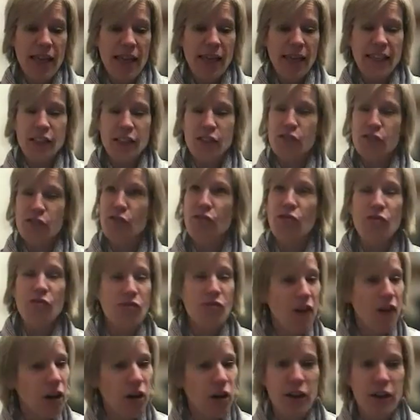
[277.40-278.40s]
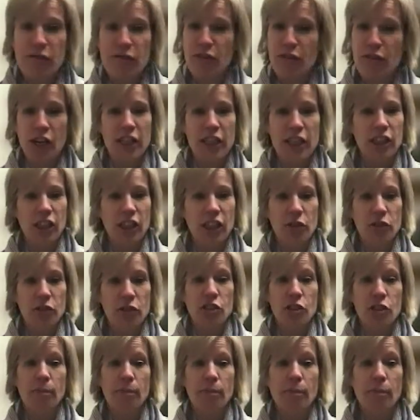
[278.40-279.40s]
that is very, very close
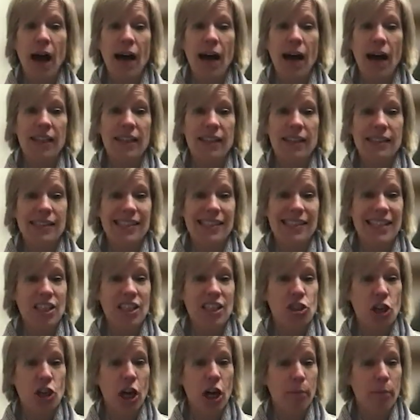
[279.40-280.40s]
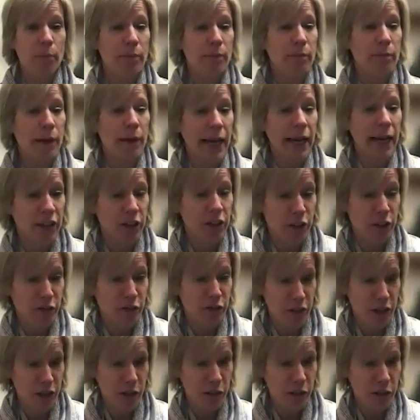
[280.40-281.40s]
to Bach C sharp minor
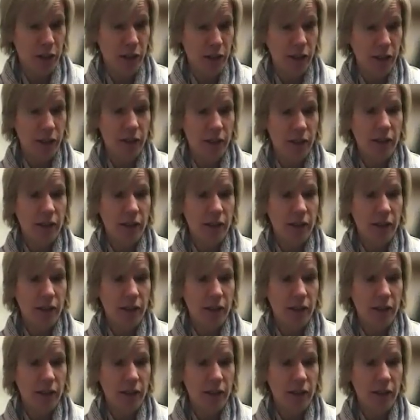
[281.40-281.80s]
fugue.